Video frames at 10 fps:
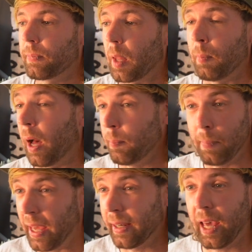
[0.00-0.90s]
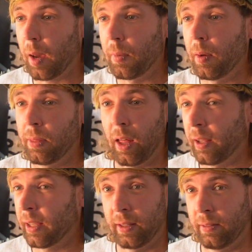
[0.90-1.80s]
My main camera, a
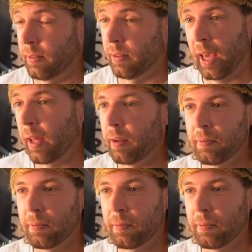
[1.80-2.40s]
Canon